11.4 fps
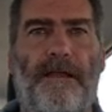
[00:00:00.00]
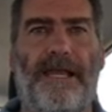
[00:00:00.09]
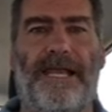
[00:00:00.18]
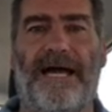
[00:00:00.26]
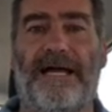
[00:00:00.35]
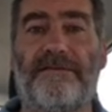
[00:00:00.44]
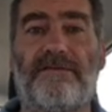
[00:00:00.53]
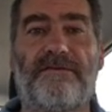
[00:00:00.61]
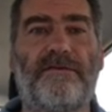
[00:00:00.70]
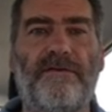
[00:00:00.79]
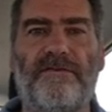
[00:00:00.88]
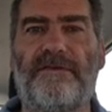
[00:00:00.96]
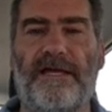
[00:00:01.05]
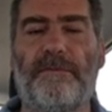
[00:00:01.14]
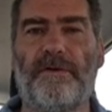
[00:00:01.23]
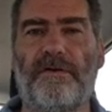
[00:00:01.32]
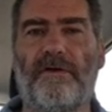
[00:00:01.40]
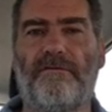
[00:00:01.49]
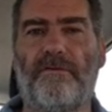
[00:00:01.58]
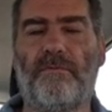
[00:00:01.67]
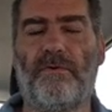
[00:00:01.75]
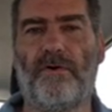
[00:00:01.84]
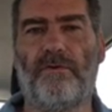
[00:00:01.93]
last segment of the
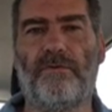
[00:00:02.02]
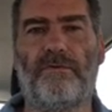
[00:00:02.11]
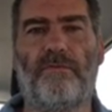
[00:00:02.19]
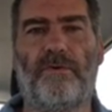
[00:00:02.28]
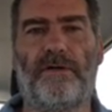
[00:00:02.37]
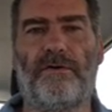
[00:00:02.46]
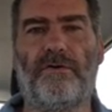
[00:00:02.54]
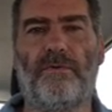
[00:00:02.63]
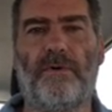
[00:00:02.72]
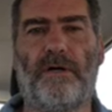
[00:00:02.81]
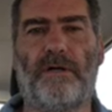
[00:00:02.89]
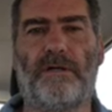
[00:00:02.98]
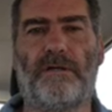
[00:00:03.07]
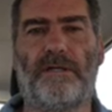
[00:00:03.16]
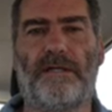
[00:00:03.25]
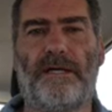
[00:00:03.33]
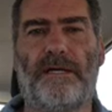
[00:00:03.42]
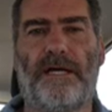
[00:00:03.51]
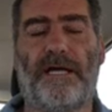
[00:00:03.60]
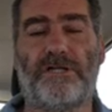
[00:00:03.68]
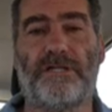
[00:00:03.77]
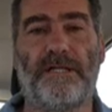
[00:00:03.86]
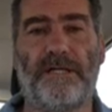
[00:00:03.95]
road where you are
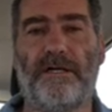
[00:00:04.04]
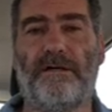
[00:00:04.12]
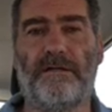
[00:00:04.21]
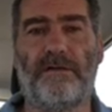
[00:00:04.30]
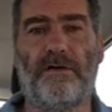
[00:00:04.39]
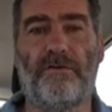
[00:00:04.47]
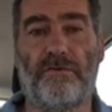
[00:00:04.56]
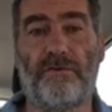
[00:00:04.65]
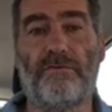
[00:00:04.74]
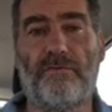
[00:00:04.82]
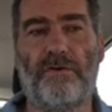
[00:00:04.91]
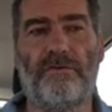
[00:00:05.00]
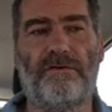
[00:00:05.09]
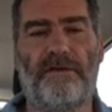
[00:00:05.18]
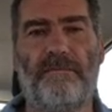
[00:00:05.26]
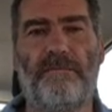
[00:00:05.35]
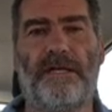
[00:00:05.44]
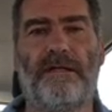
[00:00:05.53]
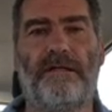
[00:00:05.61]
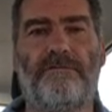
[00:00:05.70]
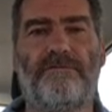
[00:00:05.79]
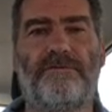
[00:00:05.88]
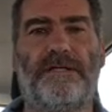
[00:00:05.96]
actually on dirt roads in the middle
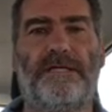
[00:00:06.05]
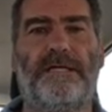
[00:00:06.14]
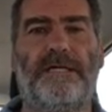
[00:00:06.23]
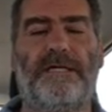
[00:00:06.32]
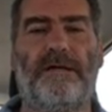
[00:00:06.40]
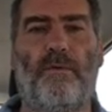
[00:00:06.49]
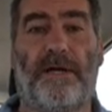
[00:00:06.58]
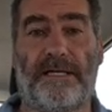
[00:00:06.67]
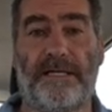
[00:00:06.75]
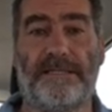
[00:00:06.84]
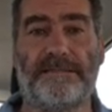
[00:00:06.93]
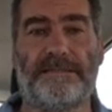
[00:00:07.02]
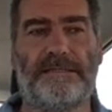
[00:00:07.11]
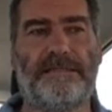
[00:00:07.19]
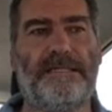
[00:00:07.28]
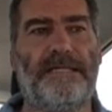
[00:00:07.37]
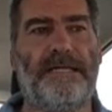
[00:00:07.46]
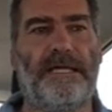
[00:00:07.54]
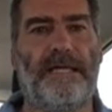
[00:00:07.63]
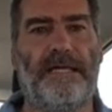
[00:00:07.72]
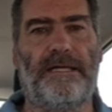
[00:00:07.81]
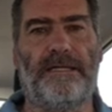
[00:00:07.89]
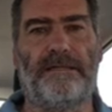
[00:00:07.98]
of wetlands.
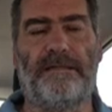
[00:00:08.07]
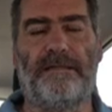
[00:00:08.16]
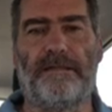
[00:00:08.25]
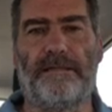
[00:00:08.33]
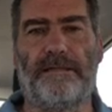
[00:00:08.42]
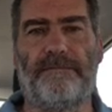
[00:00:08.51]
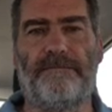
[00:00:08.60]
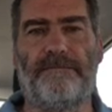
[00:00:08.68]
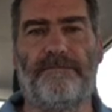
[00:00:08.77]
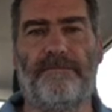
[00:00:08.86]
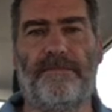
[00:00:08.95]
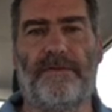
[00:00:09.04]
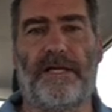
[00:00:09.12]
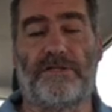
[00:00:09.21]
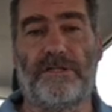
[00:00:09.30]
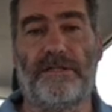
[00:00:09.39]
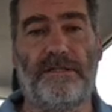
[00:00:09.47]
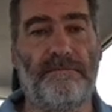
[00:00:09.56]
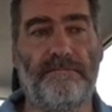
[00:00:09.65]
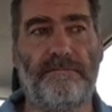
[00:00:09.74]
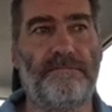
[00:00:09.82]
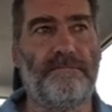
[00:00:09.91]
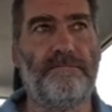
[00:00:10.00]
And actually,
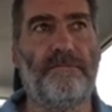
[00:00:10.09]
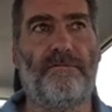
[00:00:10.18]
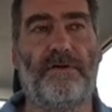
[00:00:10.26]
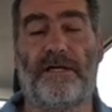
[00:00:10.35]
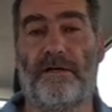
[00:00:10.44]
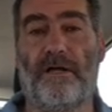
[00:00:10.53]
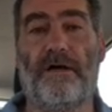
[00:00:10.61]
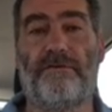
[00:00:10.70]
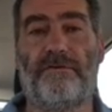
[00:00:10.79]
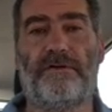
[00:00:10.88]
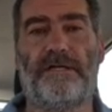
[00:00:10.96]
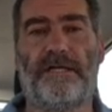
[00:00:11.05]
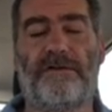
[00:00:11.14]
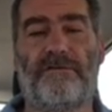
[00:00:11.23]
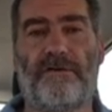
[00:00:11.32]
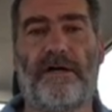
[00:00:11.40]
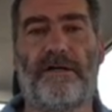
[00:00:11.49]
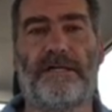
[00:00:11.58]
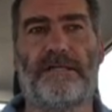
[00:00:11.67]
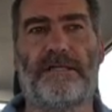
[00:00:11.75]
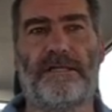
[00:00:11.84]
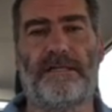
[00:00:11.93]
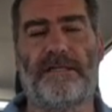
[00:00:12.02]
if you get lost, you can get stuck,
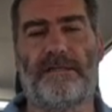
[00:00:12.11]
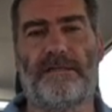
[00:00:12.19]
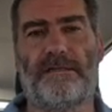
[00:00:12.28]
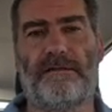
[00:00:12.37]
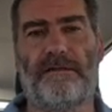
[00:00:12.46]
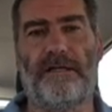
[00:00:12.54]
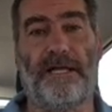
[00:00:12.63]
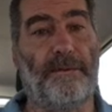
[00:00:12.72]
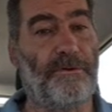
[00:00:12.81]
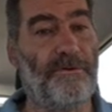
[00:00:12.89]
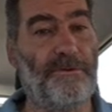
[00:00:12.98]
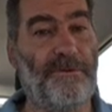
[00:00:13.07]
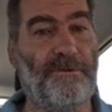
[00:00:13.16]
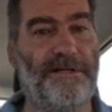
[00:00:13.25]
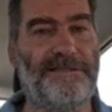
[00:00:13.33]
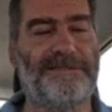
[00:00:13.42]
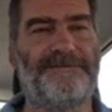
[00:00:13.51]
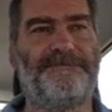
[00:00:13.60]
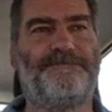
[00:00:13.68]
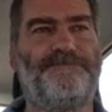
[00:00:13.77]
and it happened to me once.